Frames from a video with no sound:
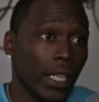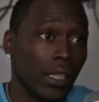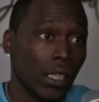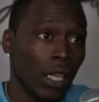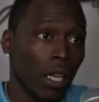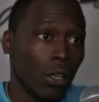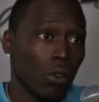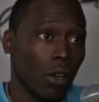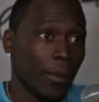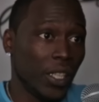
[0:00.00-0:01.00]
this.
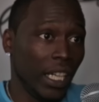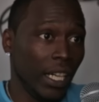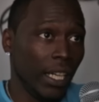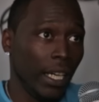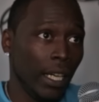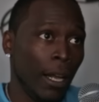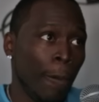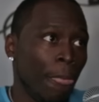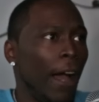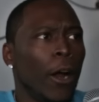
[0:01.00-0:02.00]
You know what I'm saying? And
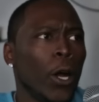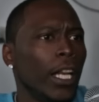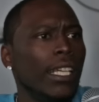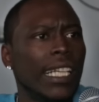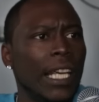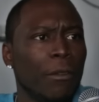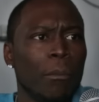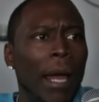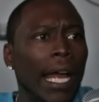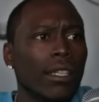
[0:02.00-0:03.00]
I heard he's
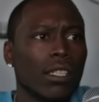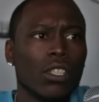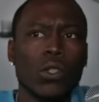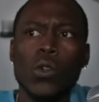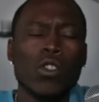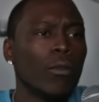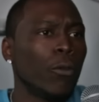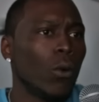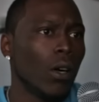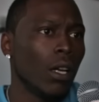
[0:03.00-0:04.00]
given back to schools
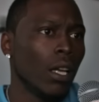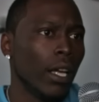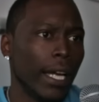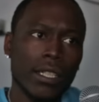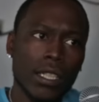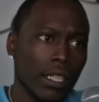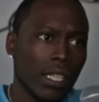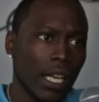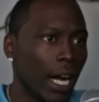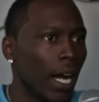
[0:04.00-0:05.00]
before
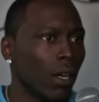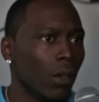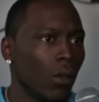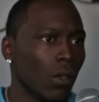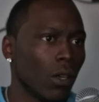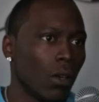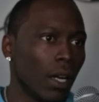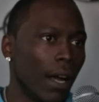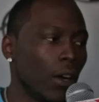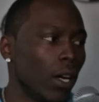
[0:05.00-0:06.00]
in Chicago. You
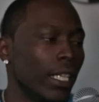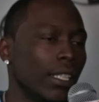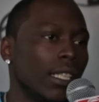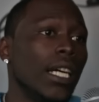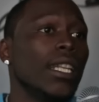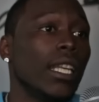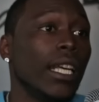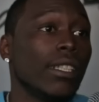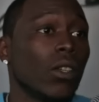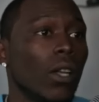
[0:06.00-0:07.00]
know, and I've heard he's done things.